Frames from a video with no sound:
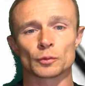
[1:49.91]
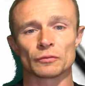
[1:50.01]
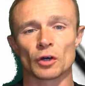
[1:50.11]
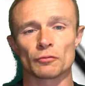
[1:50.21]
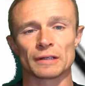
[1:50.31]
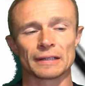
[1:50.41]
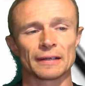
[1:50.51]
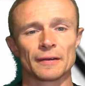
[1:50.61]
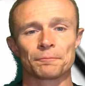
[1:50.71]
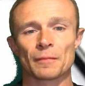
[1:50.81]
We've not
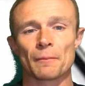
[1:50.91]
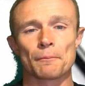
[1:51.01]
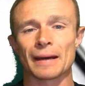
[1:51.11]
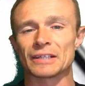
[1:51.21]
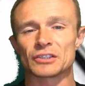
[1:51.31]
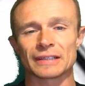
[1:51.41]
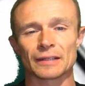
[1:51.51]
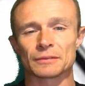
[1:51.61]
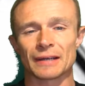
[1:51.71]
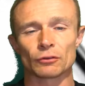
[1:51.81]
really managed to get
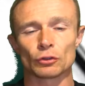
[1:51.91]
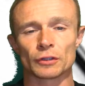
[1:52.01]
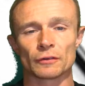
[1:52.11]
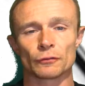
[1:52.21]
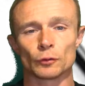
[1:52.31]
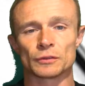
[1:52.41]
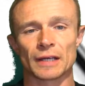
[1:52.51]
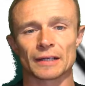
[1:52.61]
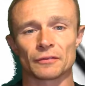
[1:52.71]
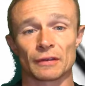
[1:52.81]
them to have a look at the food
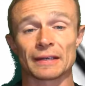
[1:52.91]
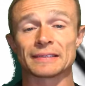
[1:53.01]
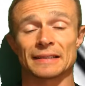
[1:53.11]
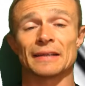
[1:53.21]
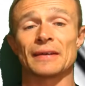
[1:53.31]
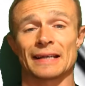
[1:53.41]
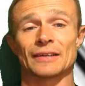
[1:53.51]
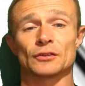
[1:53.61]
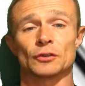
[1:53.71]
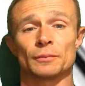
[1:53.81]
side of things. And then they
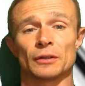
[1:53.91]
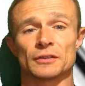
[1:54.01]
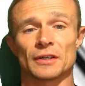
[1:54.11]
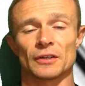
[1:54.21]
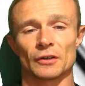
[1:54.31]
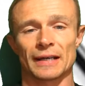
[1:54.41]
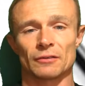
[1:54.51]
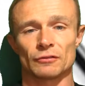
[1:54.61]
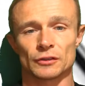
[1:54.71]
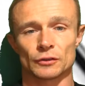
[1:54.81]
cancel because they're not
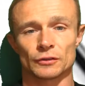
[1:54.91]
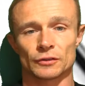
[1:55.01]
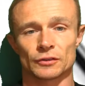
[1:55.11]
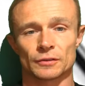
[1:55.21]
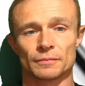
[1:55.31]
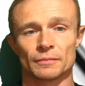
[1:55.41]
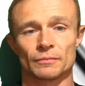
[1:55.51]
getting results.